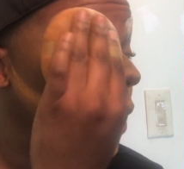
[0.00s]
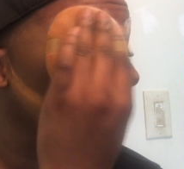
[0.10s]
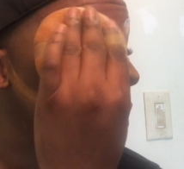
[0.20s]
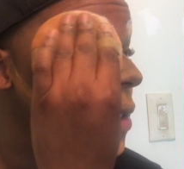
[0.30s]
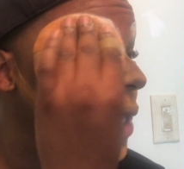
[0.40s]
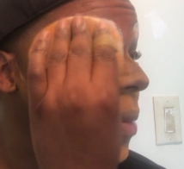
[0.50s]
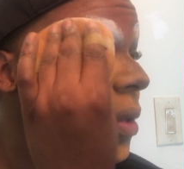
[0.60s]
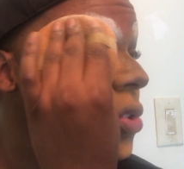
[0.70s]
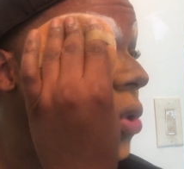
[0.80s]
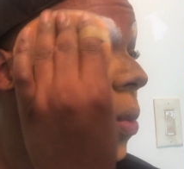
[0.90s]
it doesn't
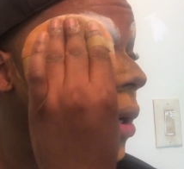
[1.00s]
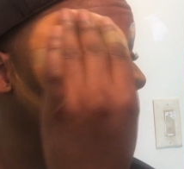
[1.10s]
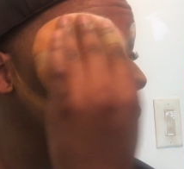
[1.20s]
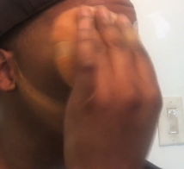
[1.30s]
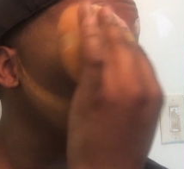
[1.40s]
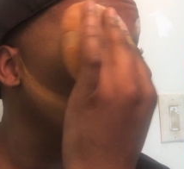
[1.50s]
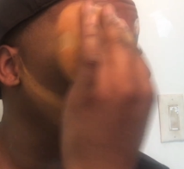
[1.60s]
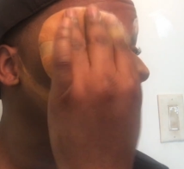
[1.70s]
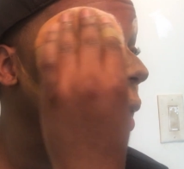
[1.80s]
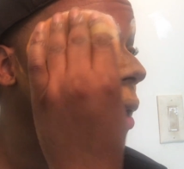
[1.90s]
damage the work that you did
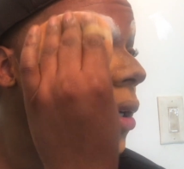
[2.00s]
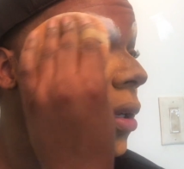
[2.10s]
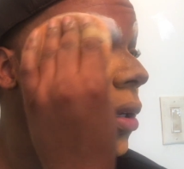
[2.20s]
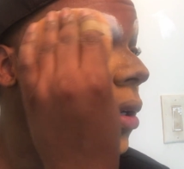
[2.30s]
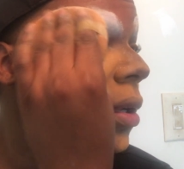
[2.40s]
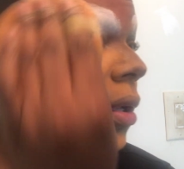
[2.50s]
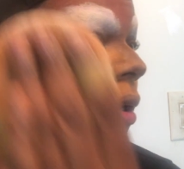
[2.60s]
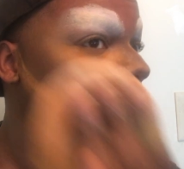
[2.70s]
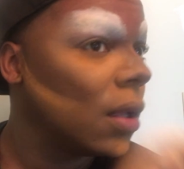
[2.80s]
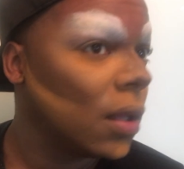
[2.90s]
already.
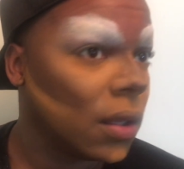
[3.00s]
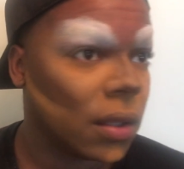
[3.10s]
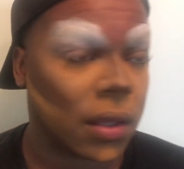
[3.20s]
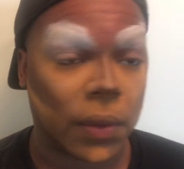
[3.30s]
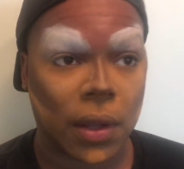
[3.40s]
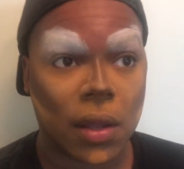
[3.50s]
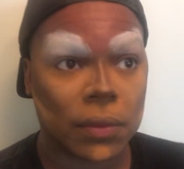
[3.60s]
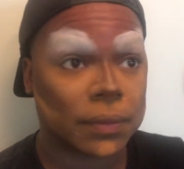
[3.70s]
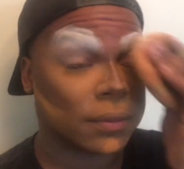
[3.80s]
There we go.